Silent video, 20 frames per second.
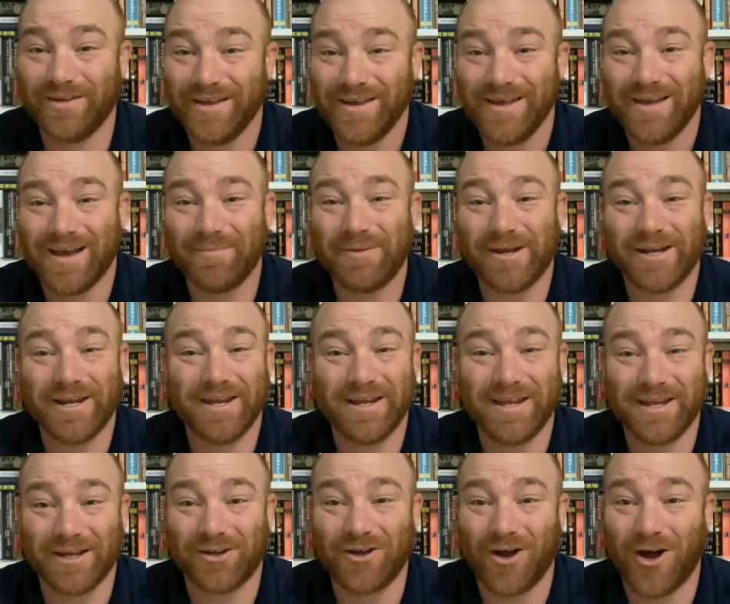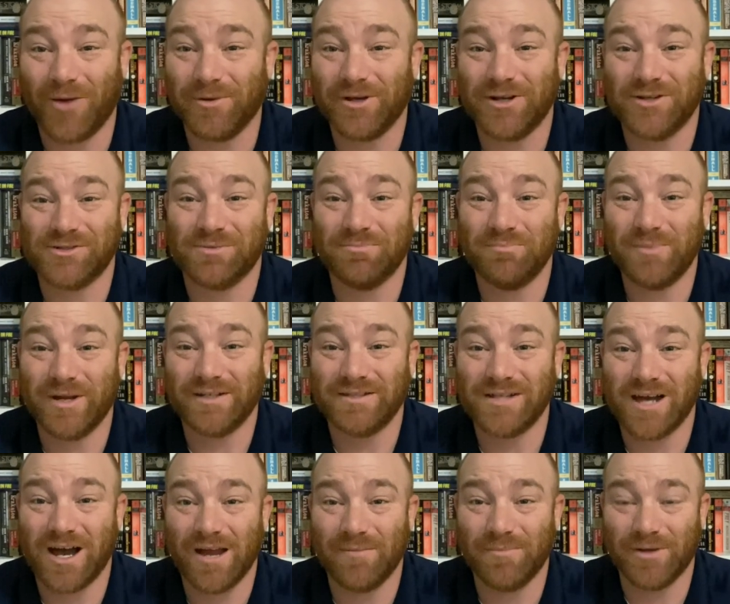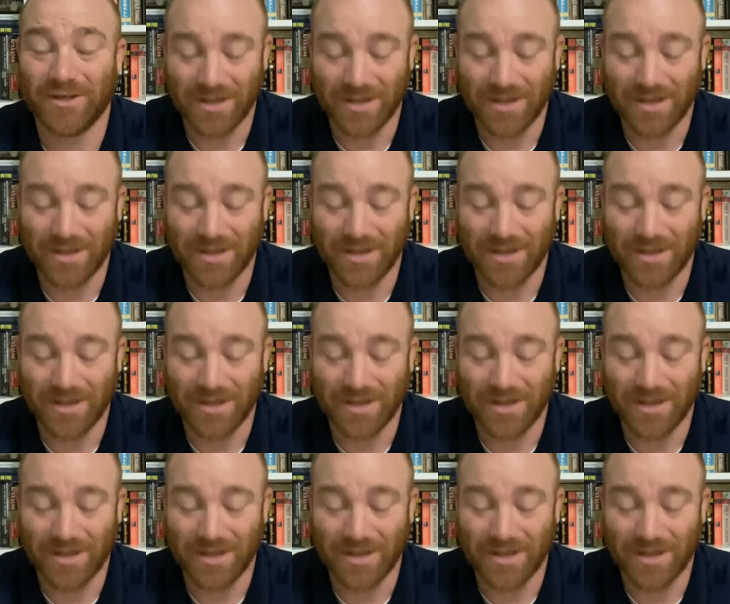I mean, it hit communism big time.